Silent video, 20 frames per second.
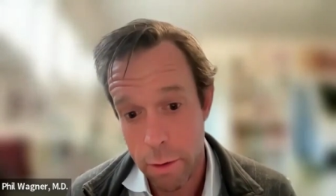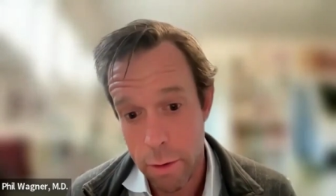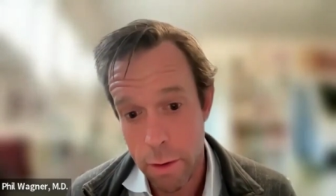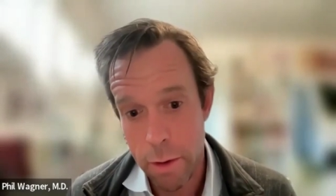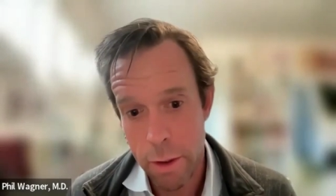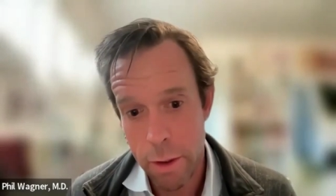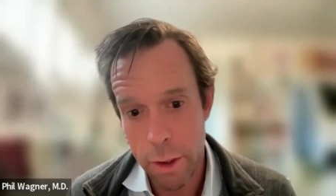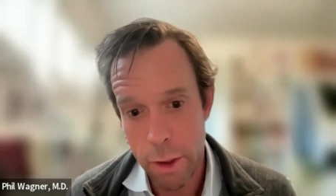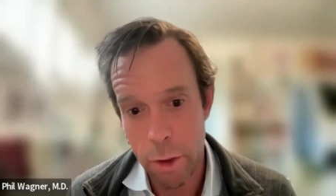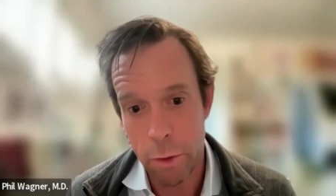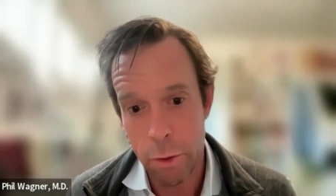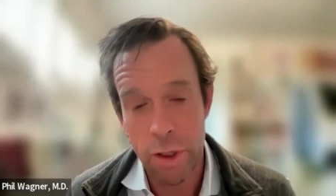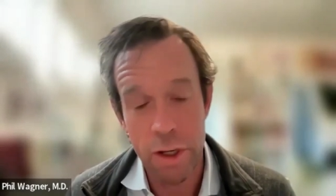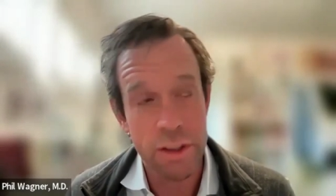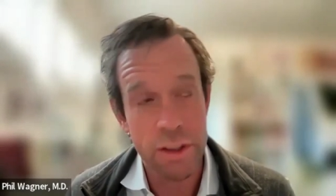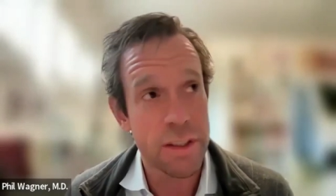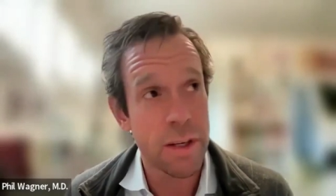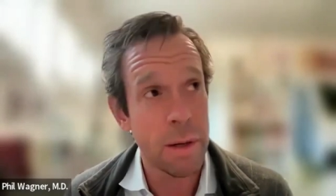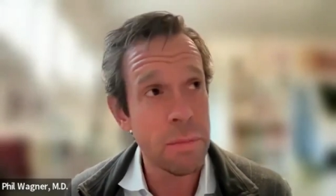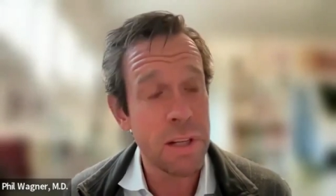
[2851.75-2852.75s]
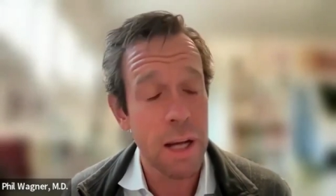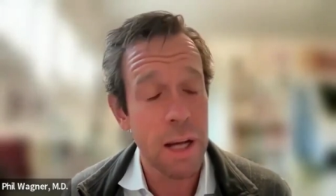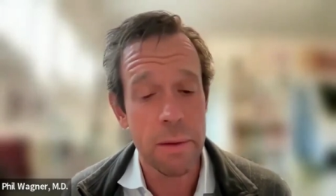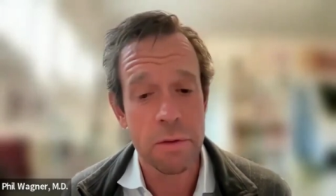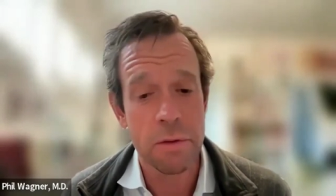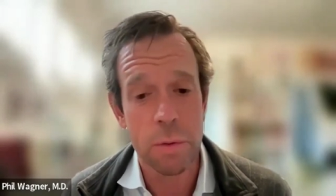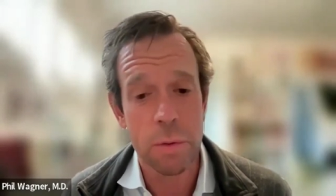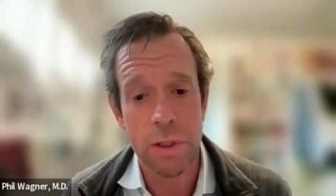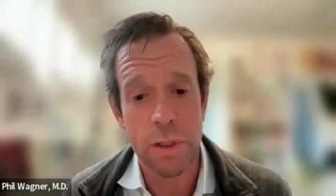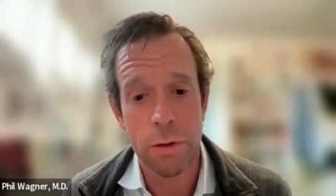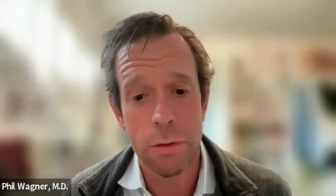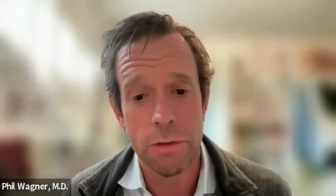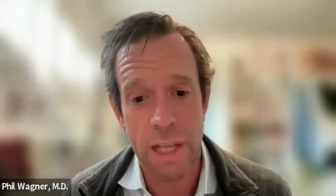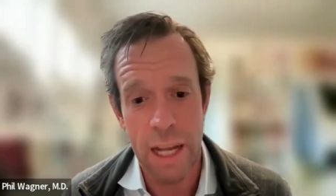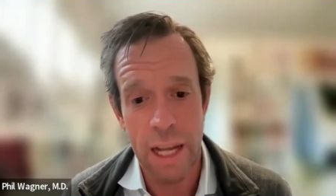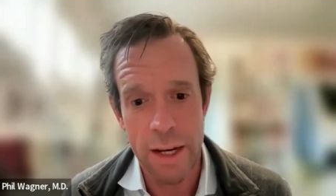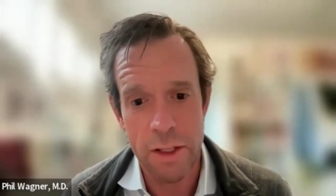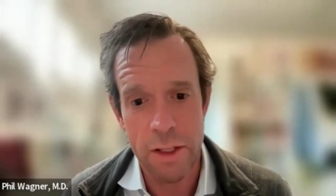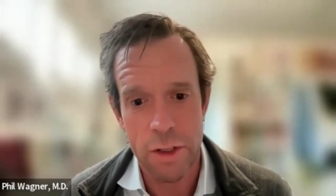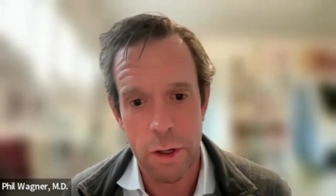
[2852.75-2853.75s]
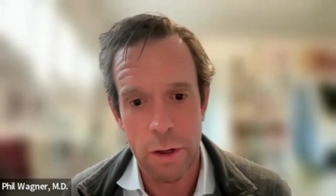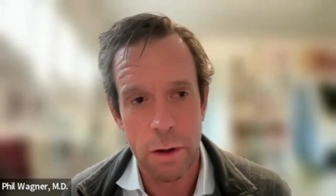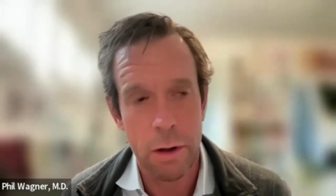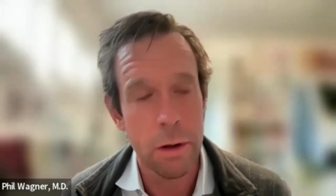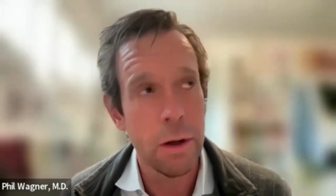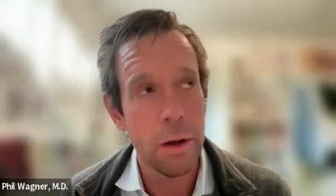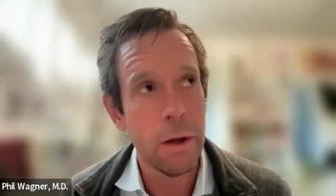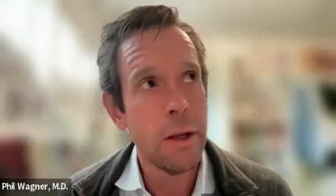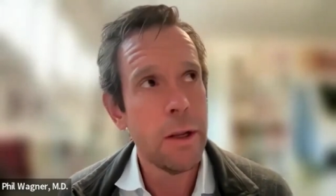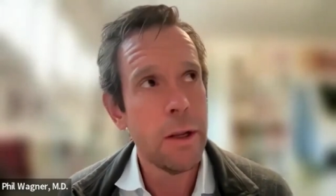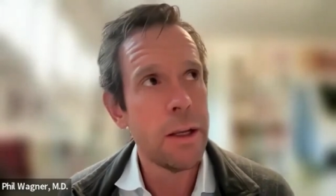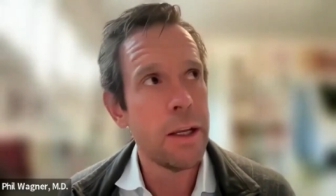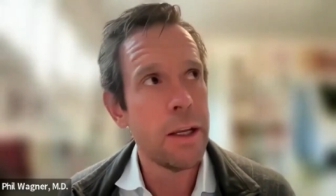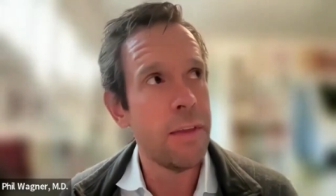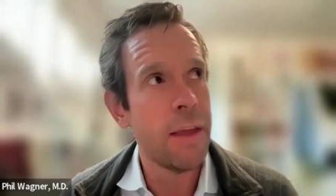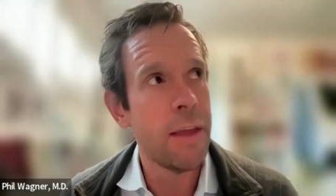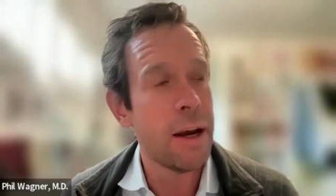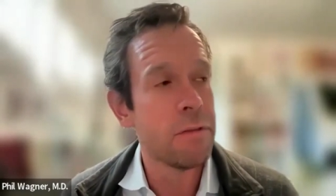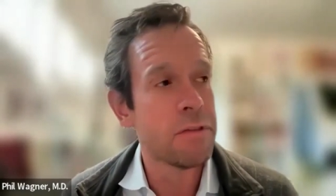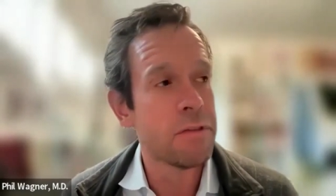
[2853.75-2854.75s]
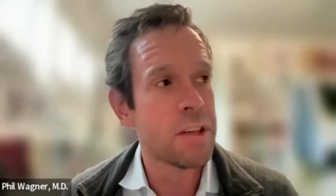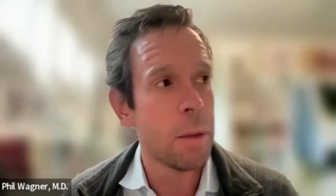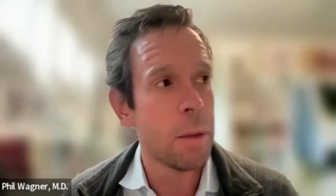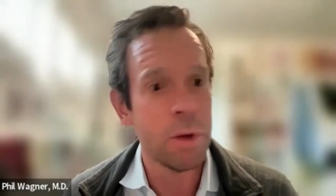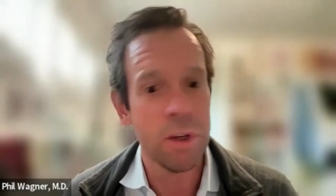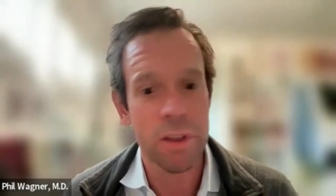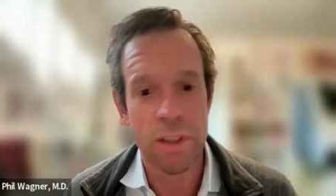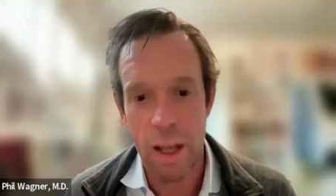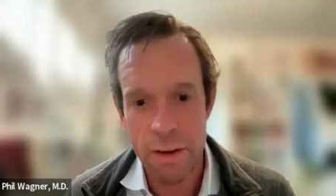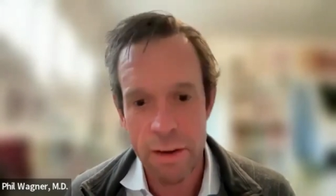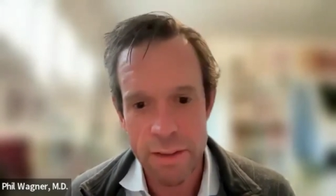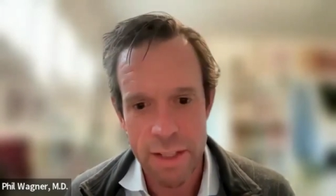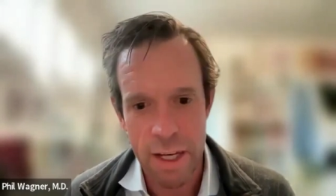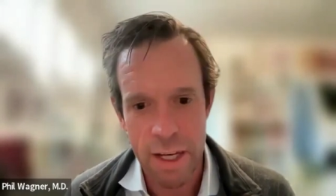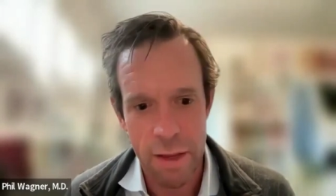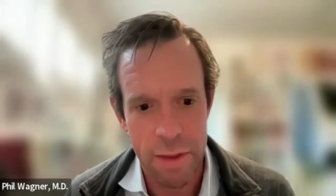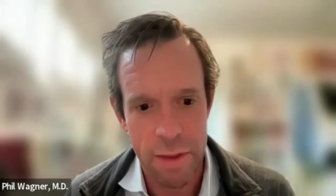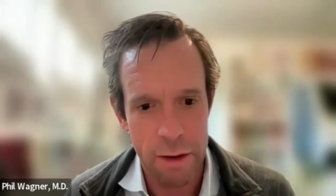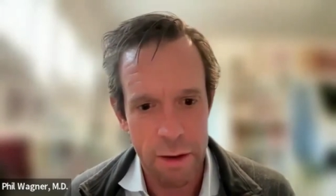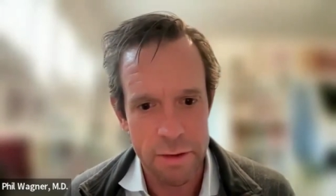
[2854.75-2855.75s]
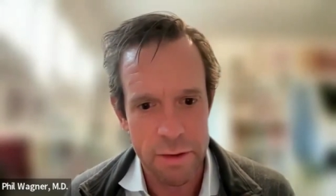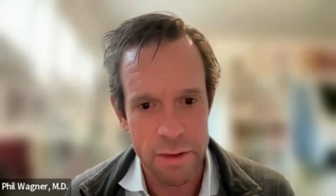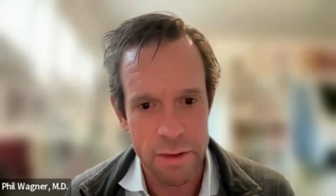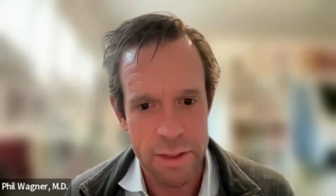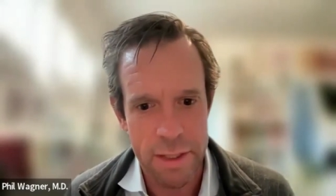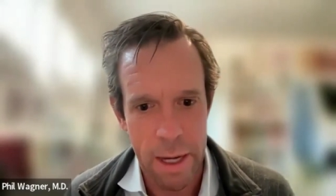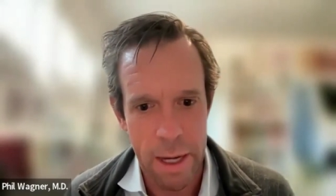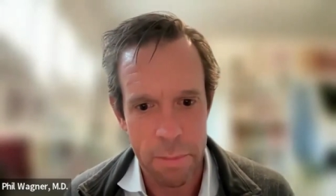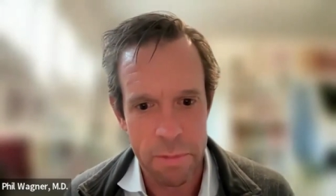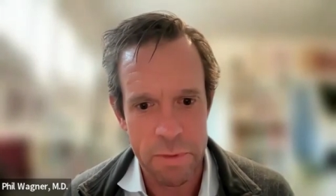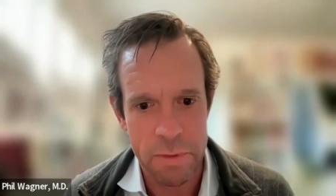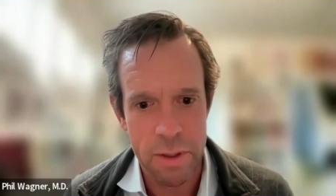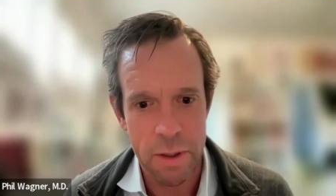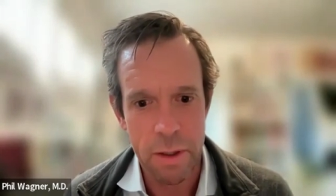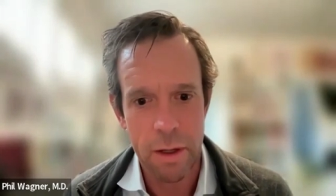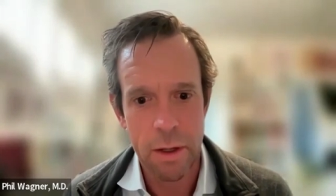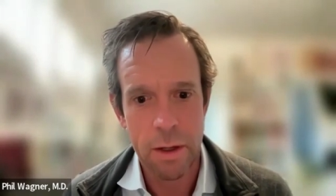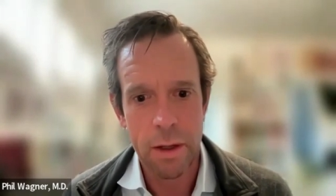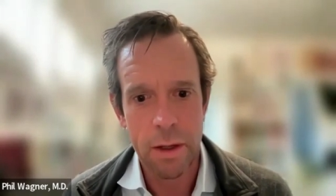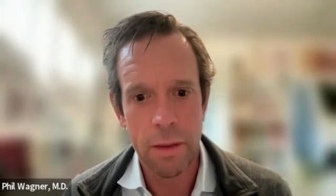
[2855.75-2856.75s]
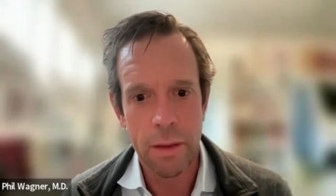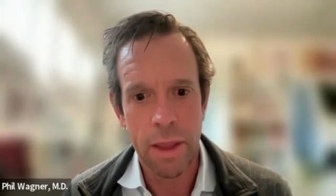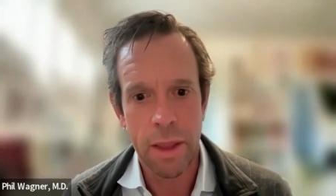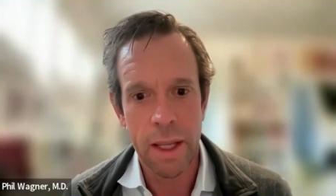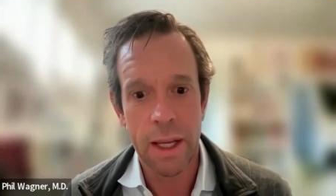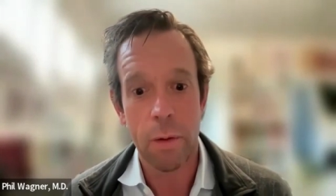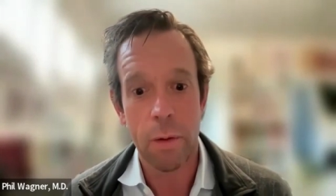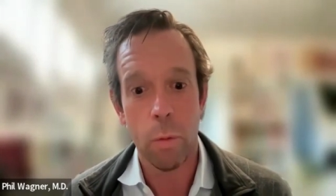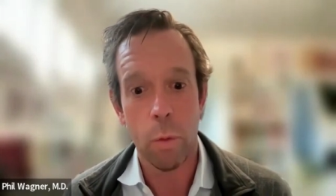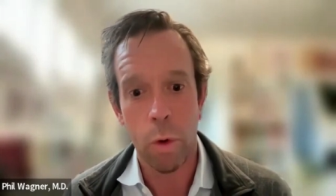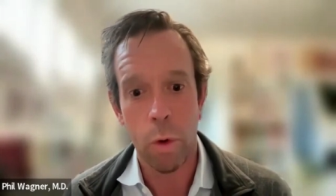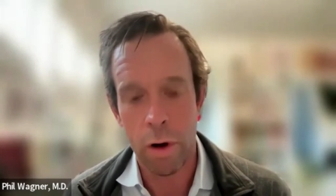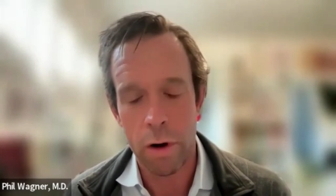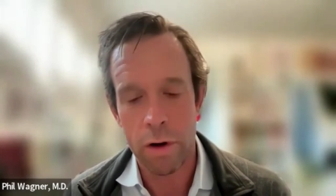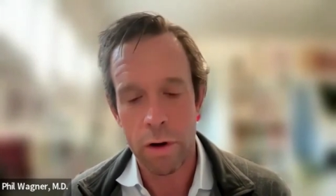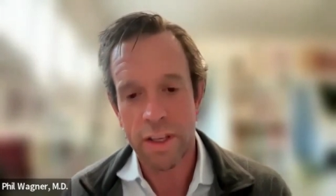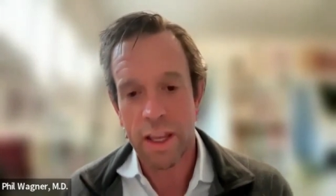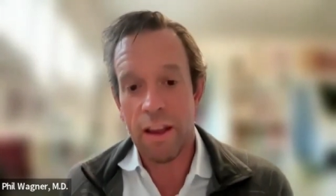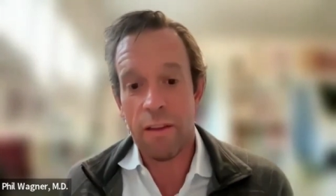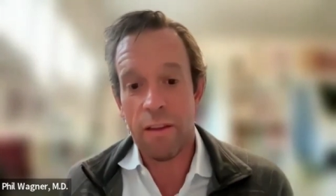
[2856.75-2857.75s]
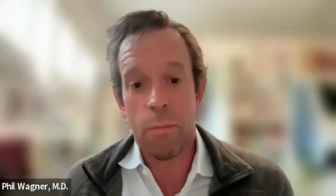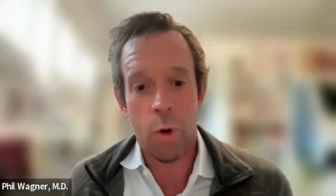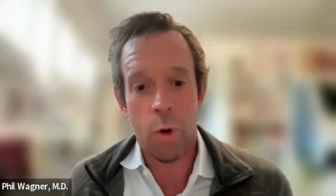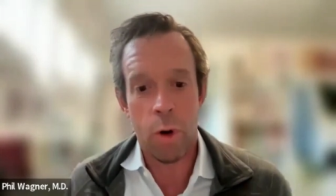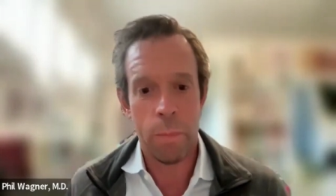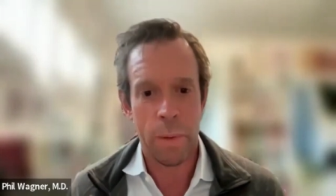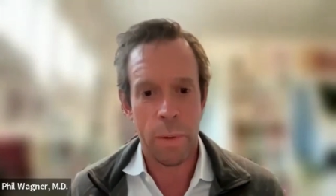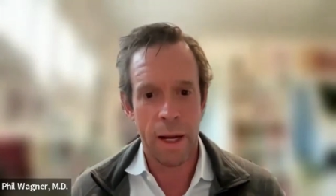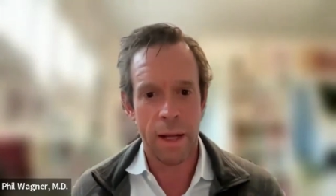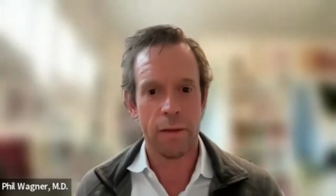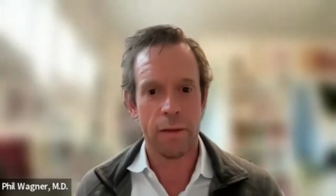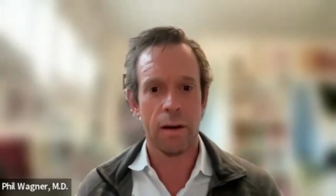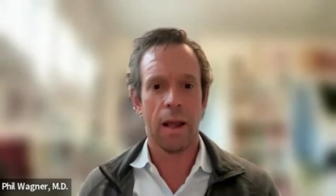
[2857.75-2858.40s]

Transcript: You mm-hmm. know, because sometimes we do danger in that if someone does 10,000 steps, they get worse, they have more pain.